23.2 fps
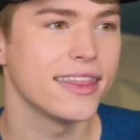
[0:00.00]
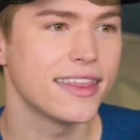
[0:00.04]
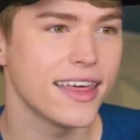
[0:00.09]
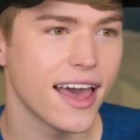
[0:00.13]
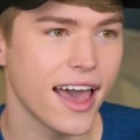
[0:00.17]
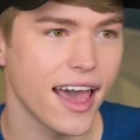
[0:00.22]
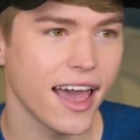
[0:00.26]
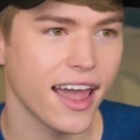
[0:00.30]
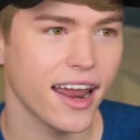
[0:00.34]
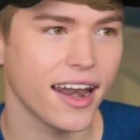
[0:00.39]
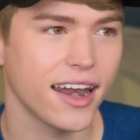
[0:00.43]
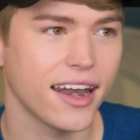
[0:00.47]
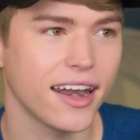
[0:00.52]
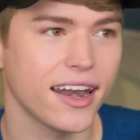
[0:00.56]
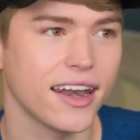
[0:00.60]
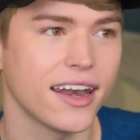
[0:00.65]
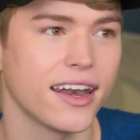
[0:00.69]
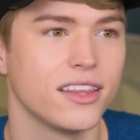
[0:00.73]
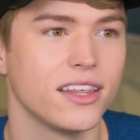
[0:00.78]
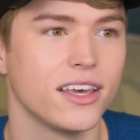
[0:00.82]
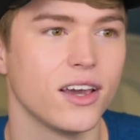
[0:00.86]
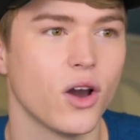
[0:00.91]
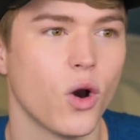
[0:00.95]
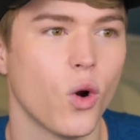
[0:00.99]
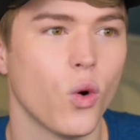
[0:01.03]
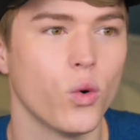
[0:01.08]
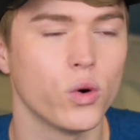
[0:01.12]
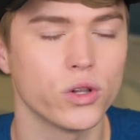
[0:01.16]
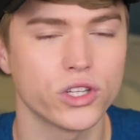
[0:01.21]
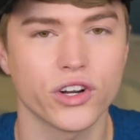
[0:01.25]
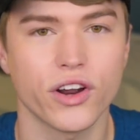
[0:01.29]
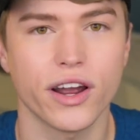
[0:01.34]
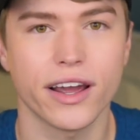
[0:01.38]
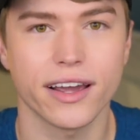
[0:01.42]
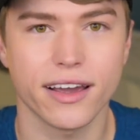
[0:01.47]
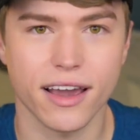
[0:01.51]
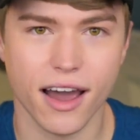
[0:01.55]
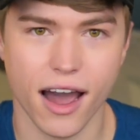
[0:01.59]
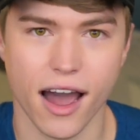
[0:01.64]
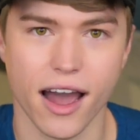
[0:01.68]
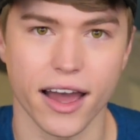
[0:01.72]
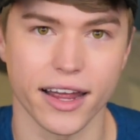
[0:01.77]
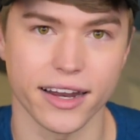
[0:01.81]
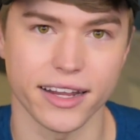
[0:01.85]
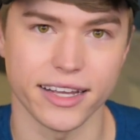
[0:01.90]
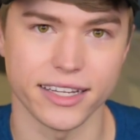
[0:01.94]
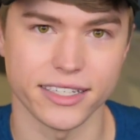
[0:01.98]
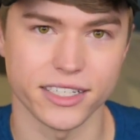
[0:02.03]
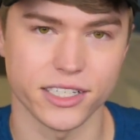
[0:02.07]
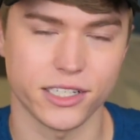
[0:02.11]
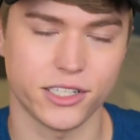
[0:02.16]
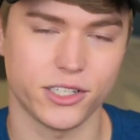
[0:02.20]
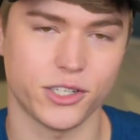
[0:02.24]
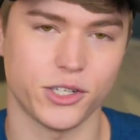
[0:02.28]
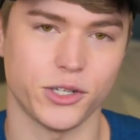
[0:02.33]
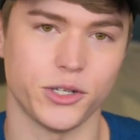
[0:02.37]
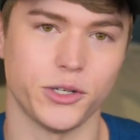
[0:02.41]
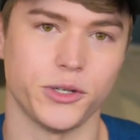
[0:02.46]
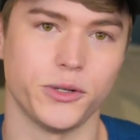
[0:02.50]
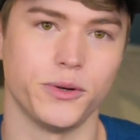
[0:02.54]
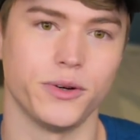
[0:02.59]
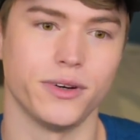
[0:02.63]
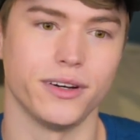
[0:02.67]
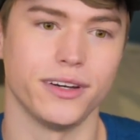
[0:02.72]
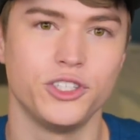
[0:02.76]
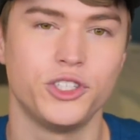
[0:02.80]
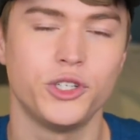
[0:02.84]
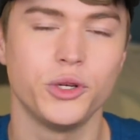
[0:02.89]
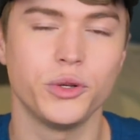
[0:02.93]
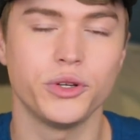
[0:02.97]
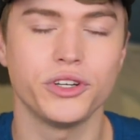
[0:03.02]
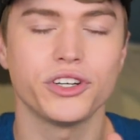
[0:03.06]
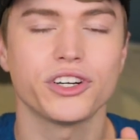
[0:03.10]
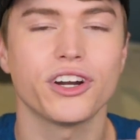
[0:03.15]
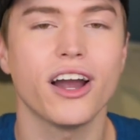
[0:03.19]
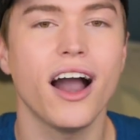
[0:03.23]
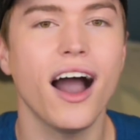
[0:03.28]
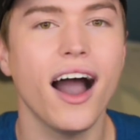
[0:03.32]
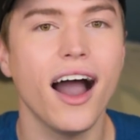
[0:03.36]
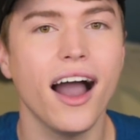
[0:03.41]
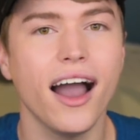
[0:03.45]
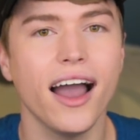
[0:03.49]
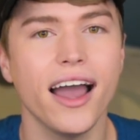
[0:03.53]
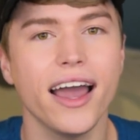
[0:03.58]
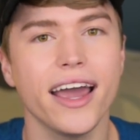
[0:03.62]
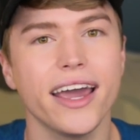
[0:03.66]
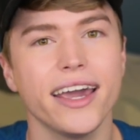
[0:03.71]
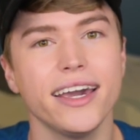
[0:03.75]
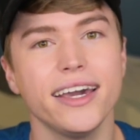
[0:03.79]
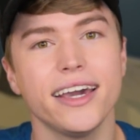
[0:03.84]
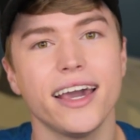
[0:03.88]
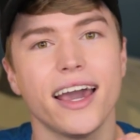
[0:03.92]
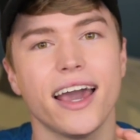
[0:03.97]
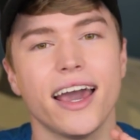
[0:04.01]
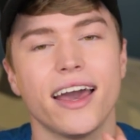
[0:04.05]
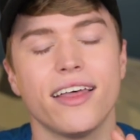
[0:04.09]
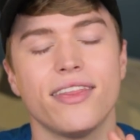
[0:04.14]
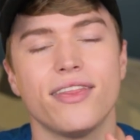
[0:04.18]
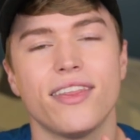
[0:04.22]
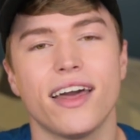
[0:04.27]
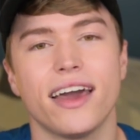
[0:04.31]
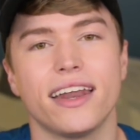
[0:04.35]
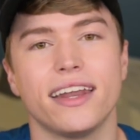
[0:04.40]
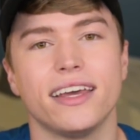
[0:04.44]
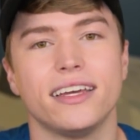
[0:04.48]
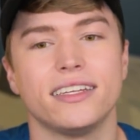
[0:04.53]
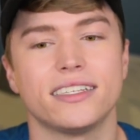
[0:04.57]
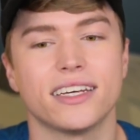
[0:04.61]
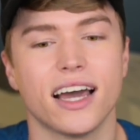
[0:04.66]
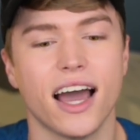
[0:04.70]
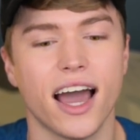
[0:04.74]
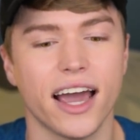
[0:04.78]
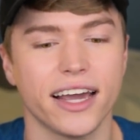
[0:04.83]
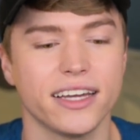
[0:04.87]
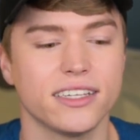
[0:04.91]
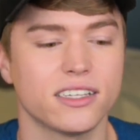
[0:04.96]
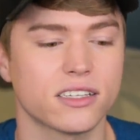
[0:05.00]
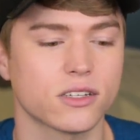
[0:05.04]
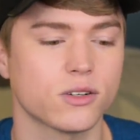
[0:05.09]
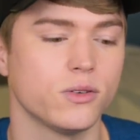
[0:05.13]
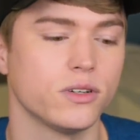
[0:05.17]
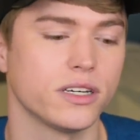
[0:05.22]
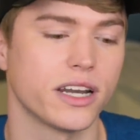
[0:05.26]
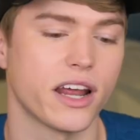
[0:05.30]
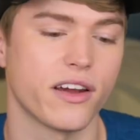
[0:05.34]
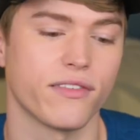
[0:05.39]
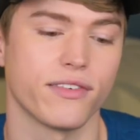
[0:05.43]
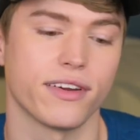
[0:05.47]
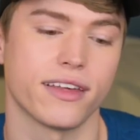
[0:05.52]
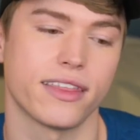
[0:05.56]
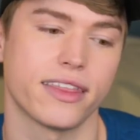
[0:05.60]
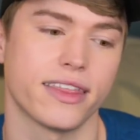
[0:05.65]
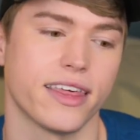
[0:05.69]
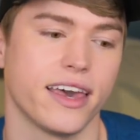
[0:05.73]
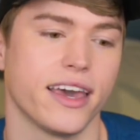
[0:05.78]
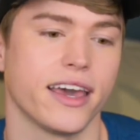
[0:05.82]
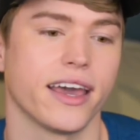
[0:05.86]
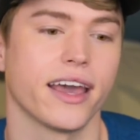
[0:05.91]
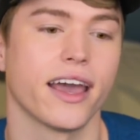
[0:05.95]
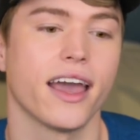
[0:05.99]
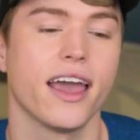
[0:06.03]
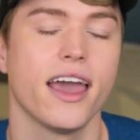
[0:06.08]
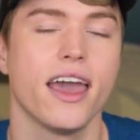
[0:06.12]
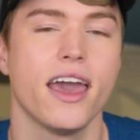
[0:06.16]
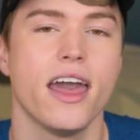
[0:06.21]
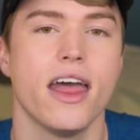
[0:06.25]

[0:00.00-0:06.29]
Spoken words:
then the older I got into junior high and then into high school and everything,